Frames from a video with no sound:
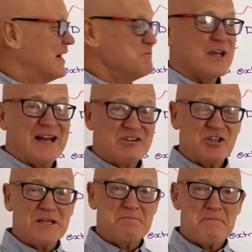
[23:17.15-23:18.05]
you can
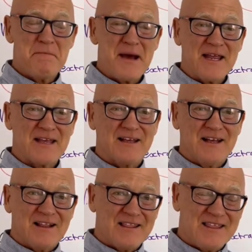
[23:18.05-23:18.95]
actually make
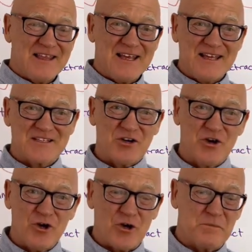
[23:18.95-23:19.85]
these
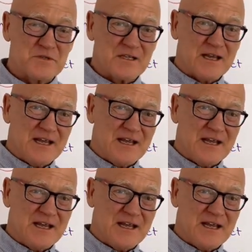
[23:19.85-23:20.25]
herbs